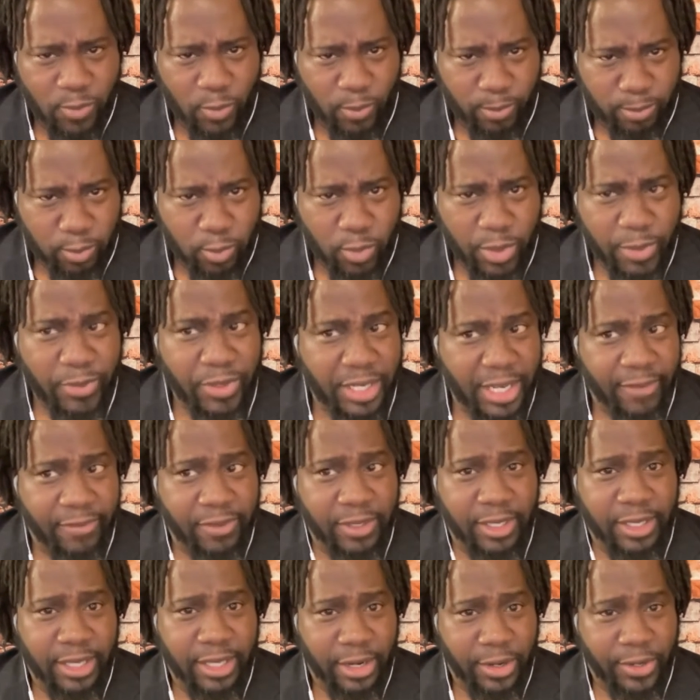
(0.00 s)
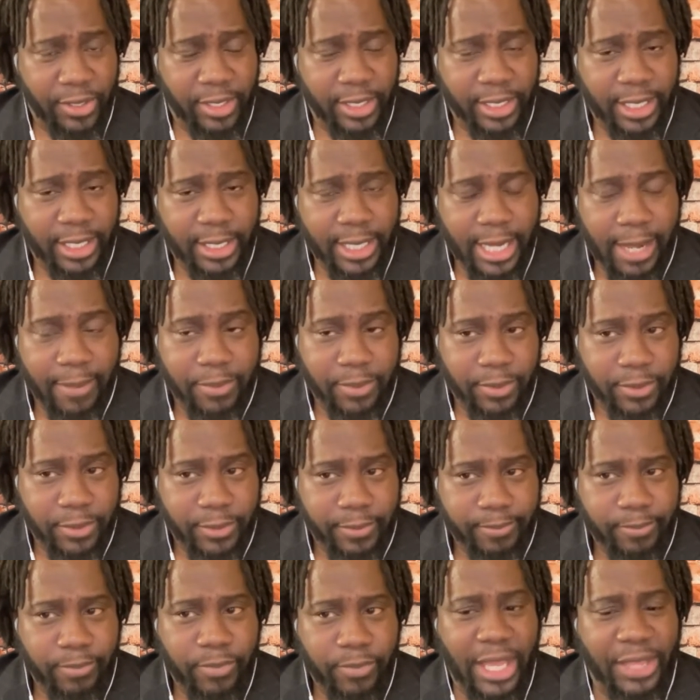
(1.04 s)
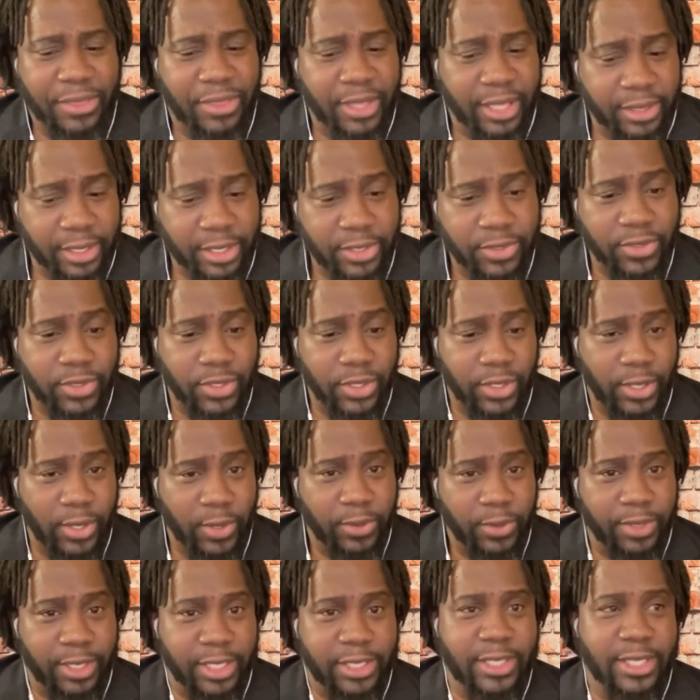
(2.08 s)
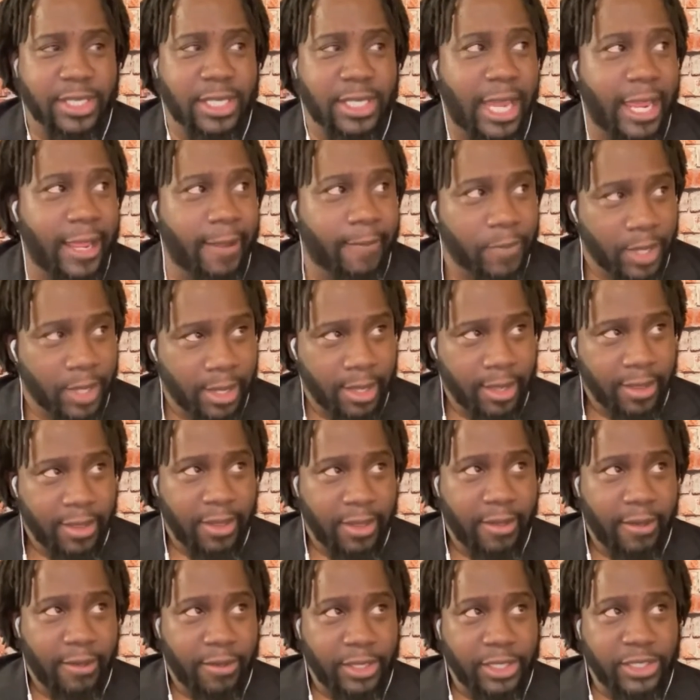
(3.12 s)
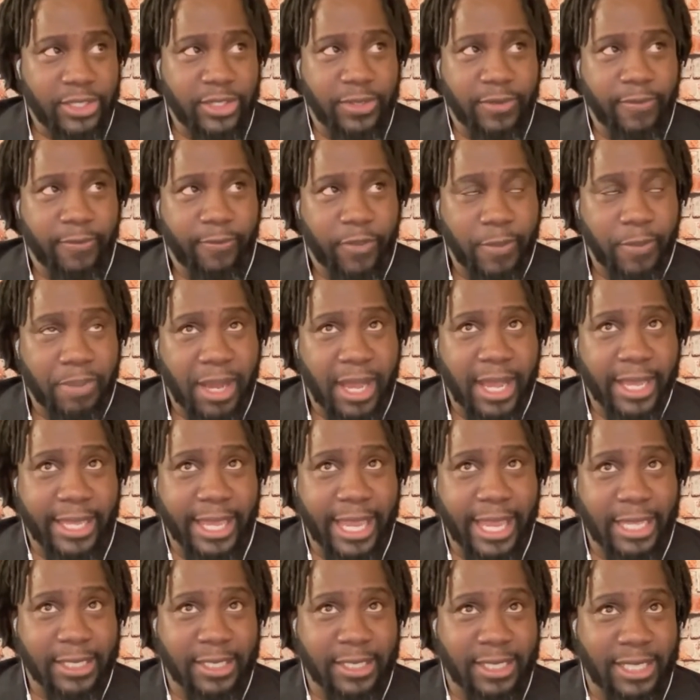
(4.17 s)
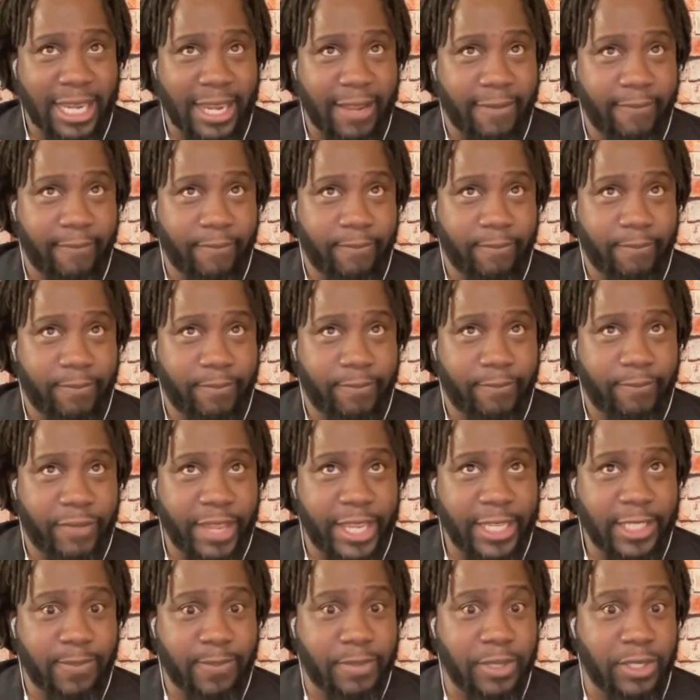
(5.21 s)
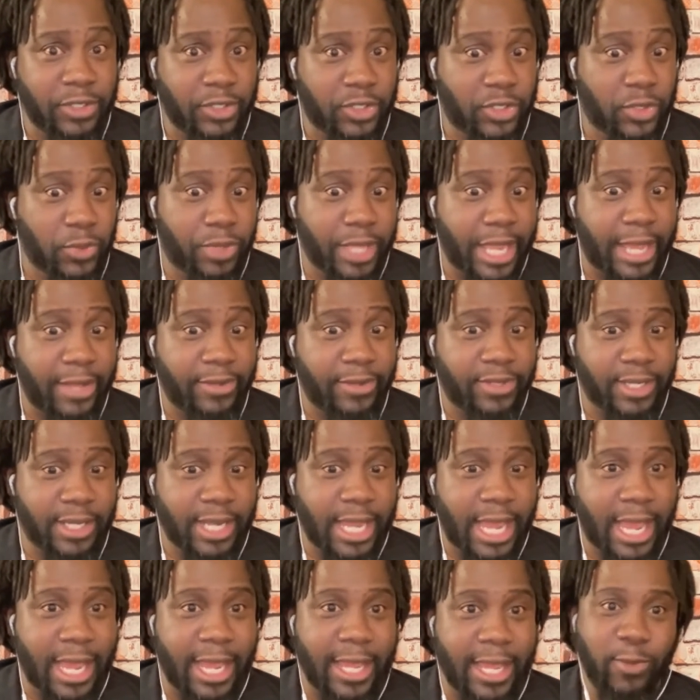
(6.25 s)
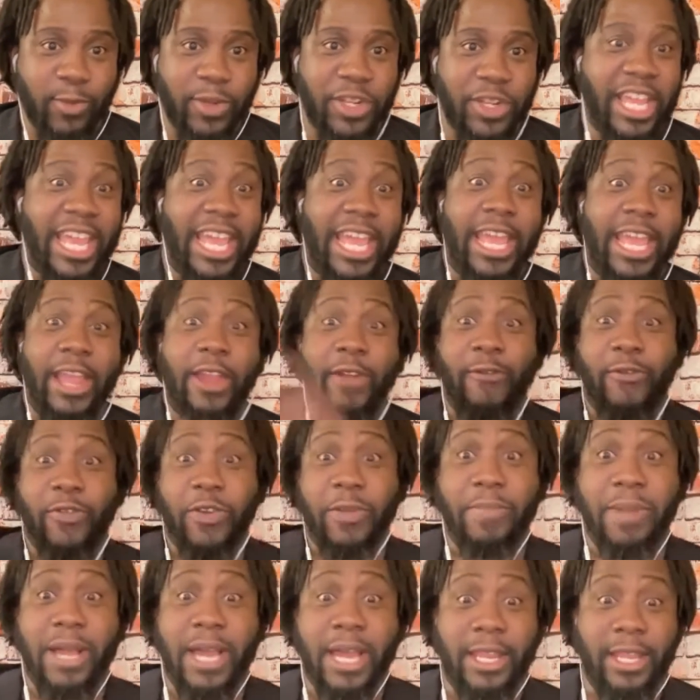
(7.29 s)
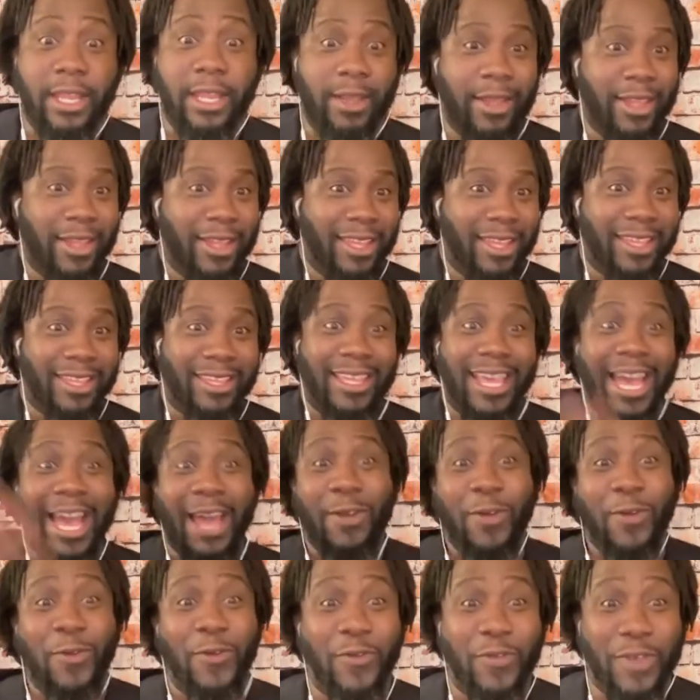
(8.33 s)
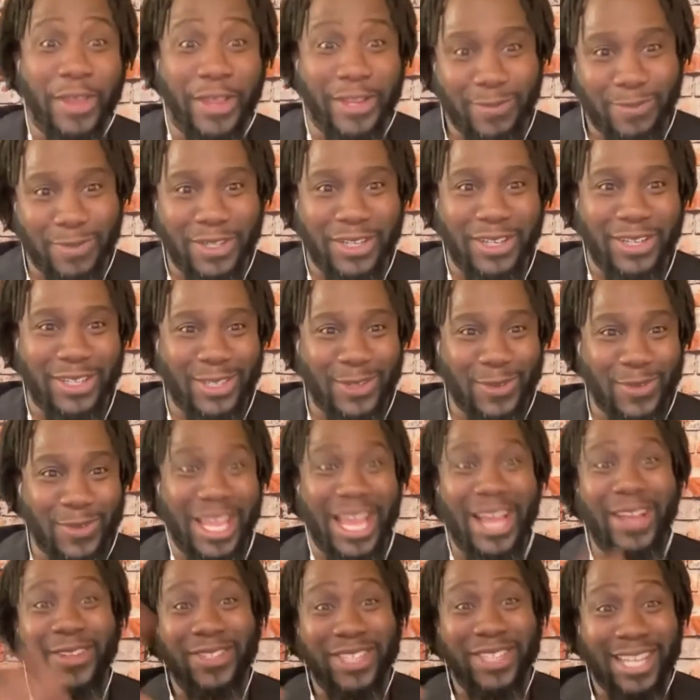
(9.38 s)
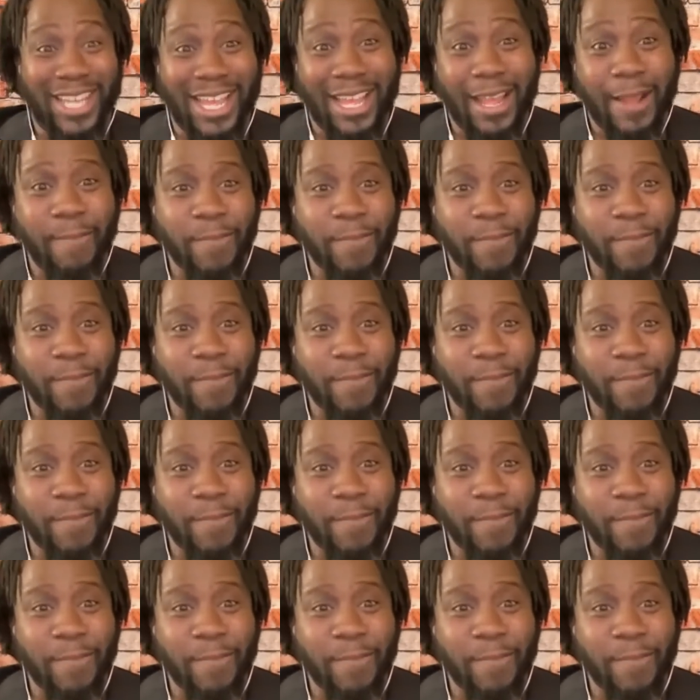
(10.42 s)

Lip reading: We were definitely the early adopters. I think this is the gold. This is for podcasts. It's like Facebook's 2009 when everybody got on Facebook in 2009.